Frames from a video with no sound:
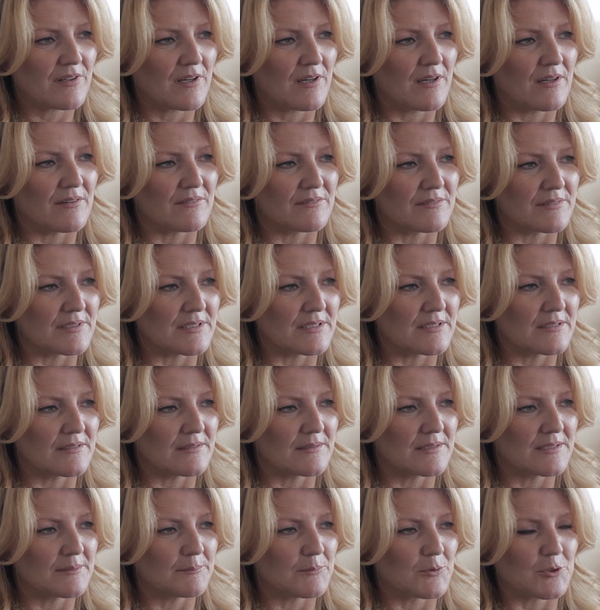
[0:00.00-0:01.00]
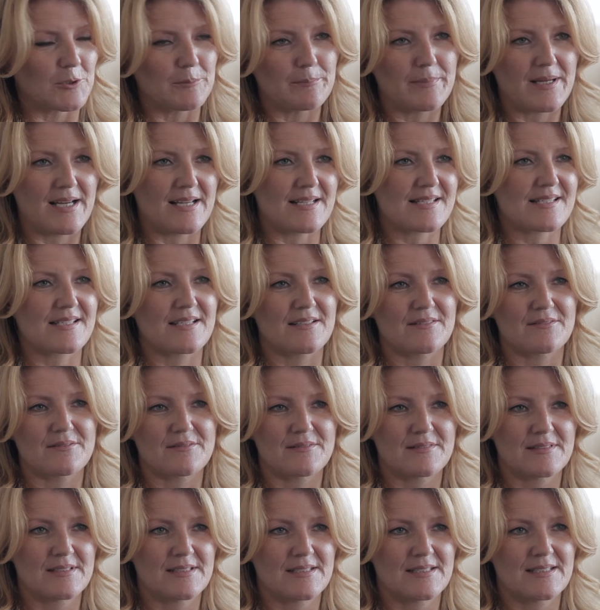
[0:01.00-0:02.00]
of the more
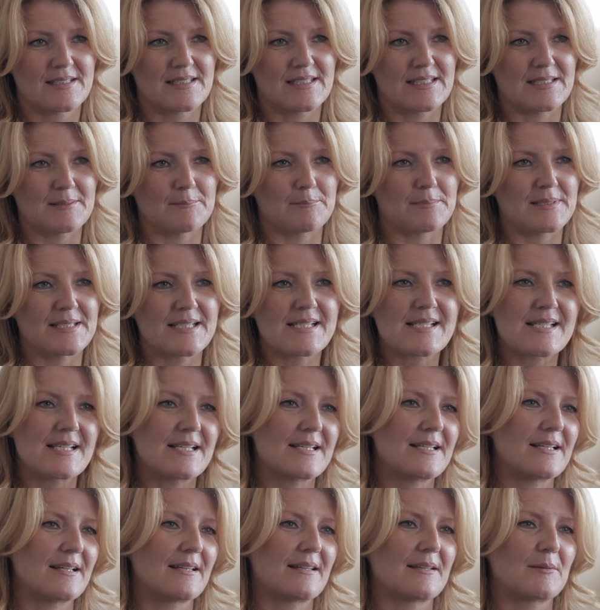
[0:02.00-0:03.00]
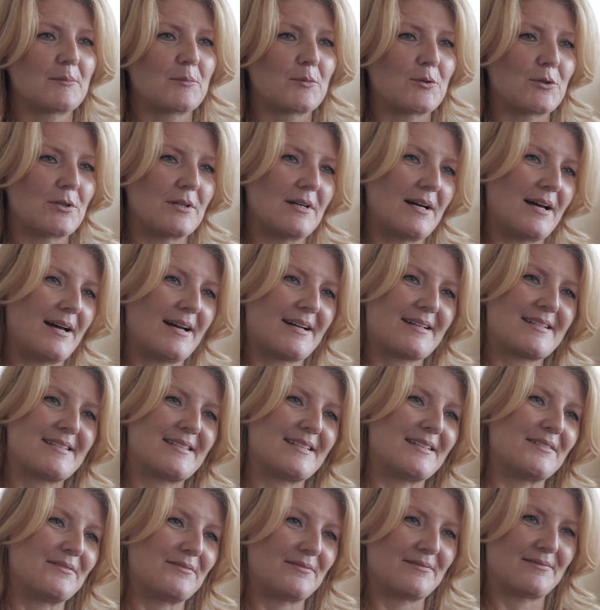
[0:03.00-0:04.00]
passive implicit and the more
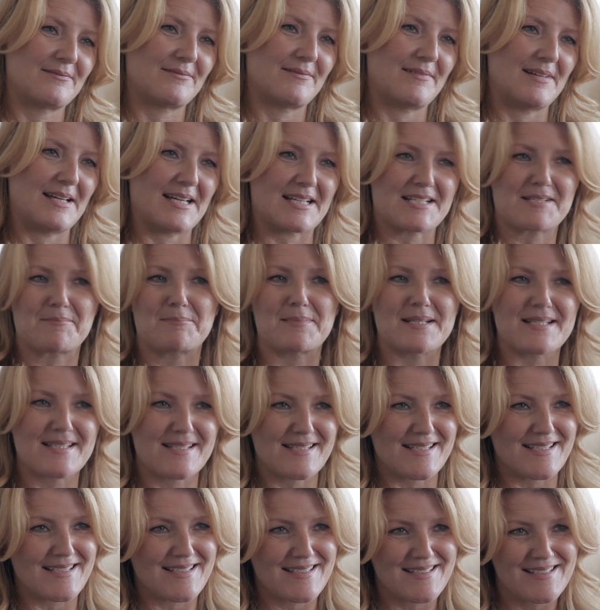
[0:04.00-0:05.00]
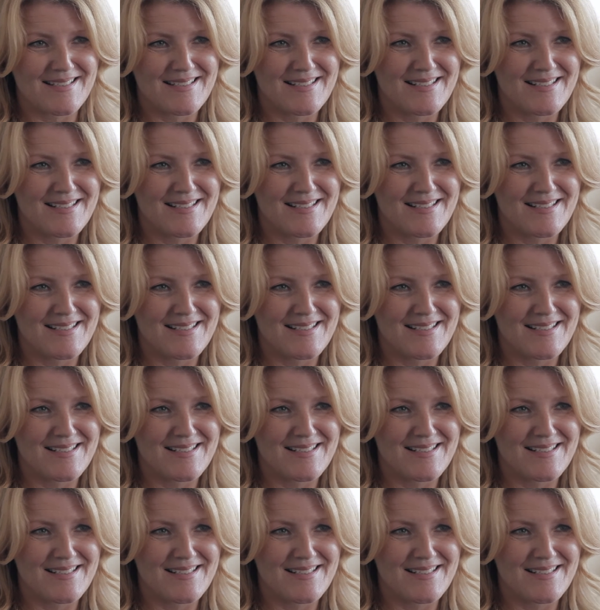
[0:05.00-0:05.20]
active explicit.